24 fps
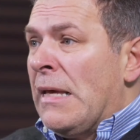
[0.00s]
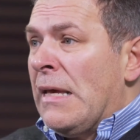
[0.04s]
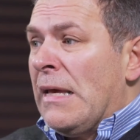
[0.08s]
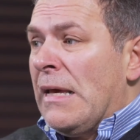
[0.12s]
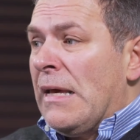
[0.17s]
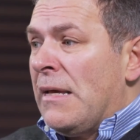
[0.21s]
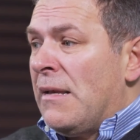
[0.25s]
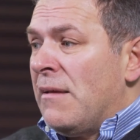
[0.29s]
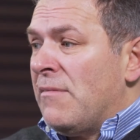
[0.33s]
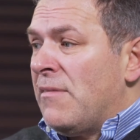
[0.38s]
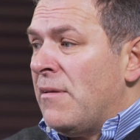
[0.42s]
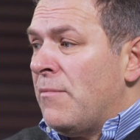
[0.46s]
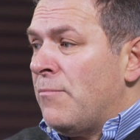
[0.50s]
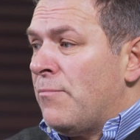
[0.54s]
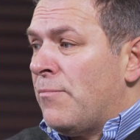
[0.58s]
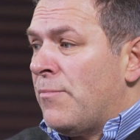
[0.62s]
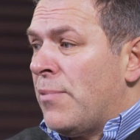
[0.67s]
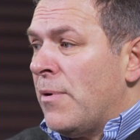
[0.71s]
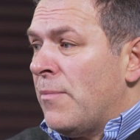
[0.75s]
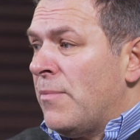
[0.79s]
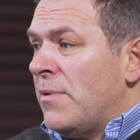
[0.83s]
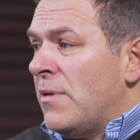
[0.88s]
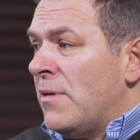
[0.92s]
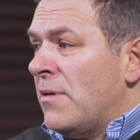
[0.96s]
And I think
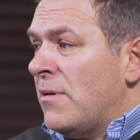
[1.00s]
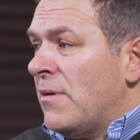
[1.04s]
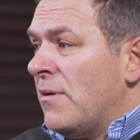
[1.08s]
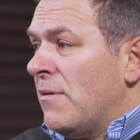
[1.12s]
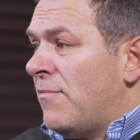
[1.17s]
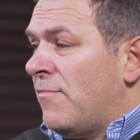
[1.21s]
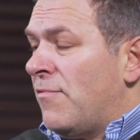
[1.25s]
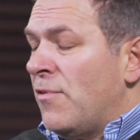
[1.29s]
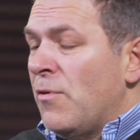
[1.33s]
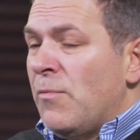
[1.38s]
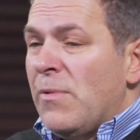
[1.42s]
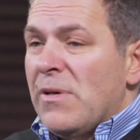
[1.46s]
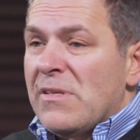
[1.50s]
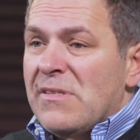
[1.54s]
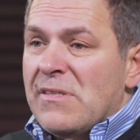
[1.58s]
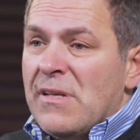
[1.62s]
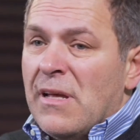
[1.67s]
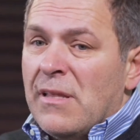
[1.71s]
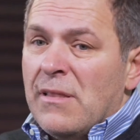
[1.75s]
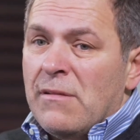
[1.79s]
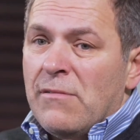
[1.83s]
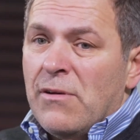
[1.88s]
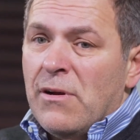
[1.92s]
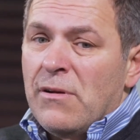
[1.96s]
probably a few weeks
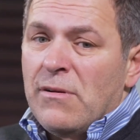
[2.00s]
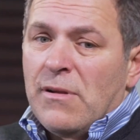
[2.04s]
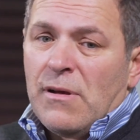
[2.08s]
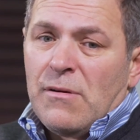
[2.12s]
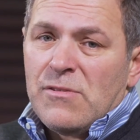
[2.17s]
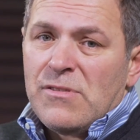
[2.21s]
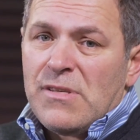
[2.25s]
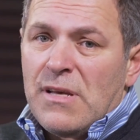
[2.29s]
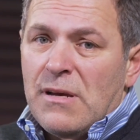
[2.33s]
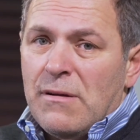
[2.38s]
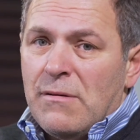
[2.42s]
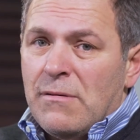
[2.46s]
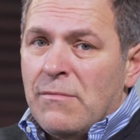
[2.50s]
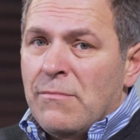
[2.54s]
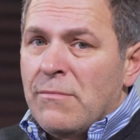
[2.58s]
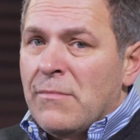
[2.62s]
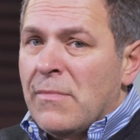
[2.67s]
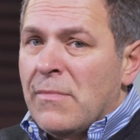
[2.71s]
down the road, I was out on